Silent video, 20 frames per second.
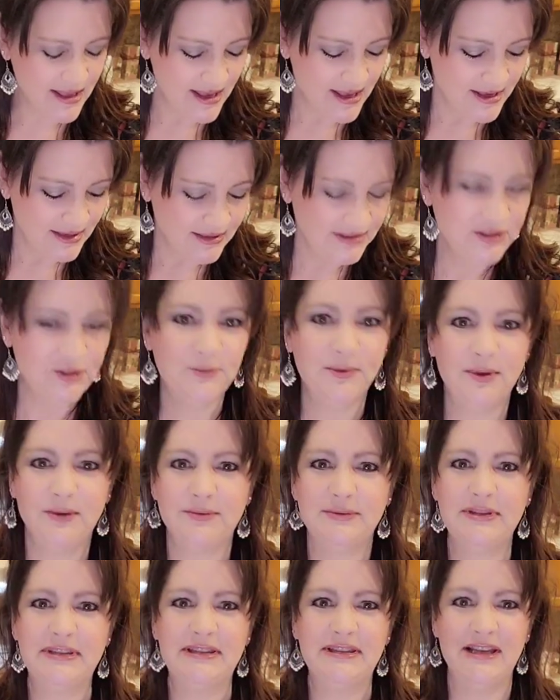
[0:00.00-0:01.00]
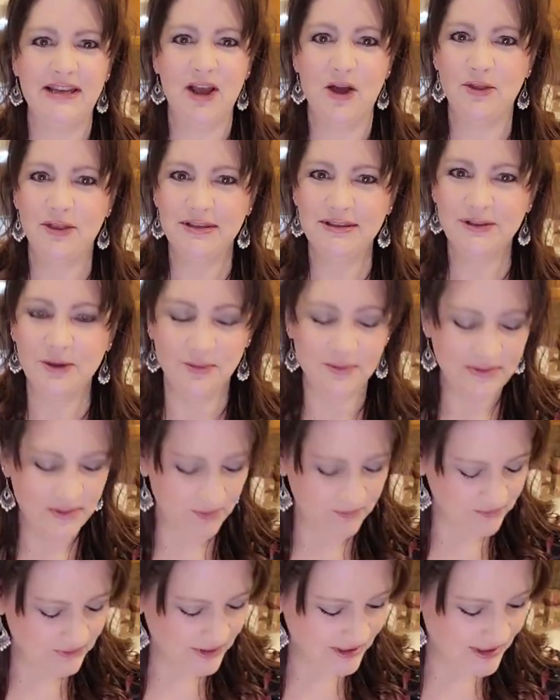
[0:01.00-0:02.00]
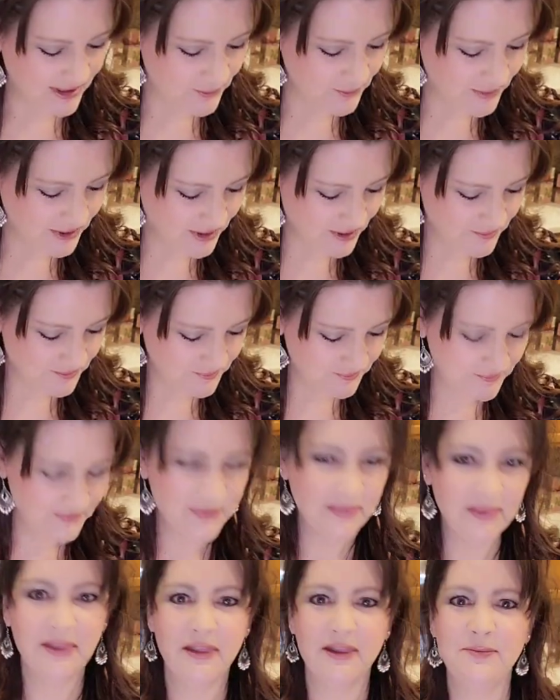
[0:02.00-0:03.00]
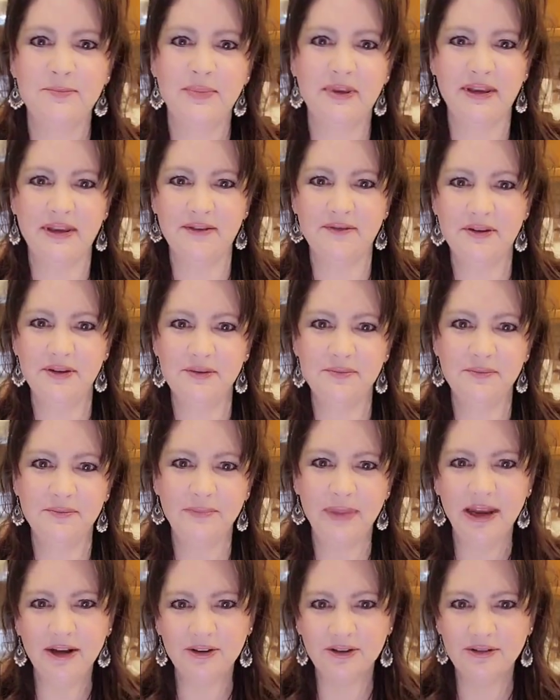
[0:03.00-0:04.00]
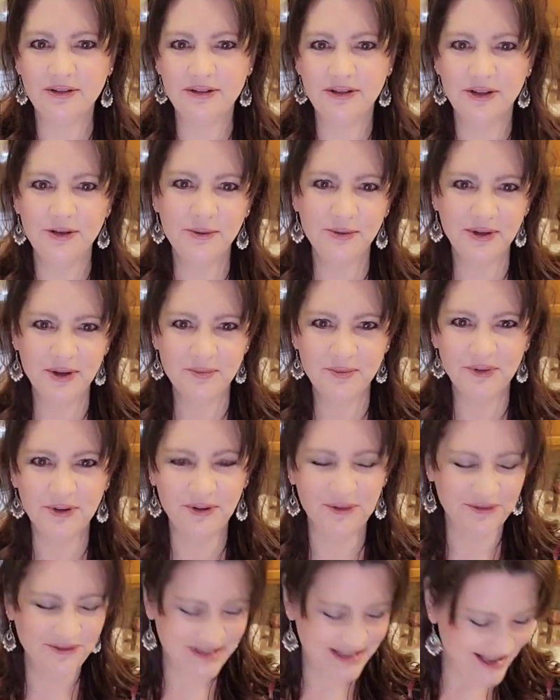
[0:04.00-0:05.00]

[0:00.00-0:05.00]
So we will see how this goes. Hopefully it will be even better, new and improved.